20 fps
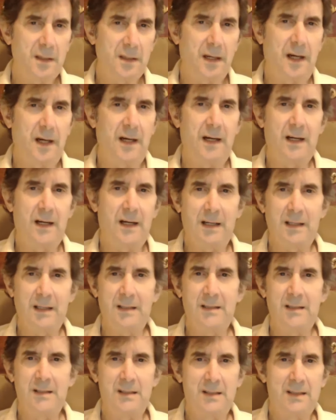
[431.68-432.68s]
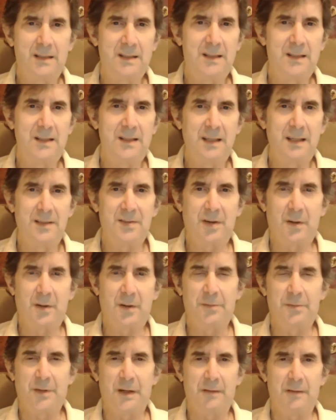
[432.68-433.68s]
In
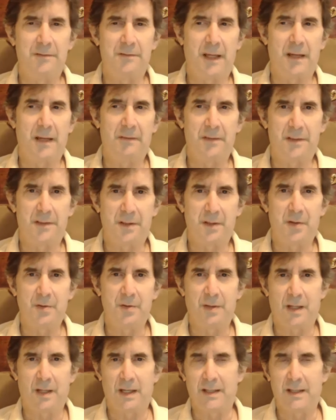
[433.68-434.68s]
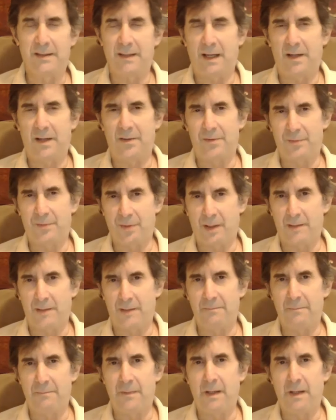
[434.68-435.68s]
terms of David Duke and Donald Trump,